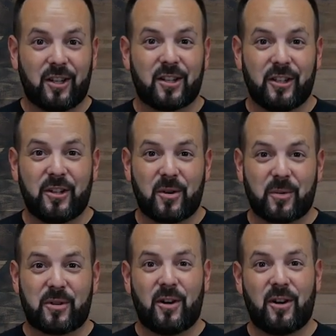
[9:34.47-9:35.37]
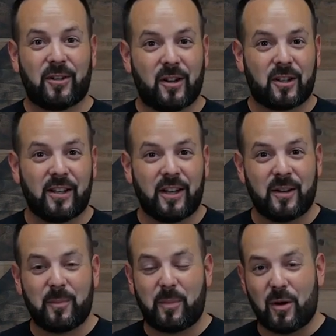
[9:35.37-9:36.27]
Luckily no one was hurt. Luckily I
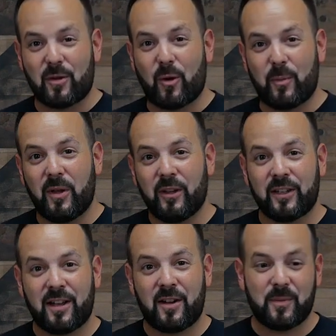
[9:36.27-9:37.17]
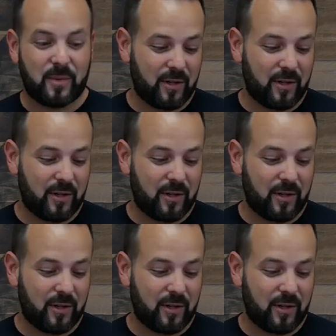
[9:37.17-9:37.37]
didn't burn the whole building down,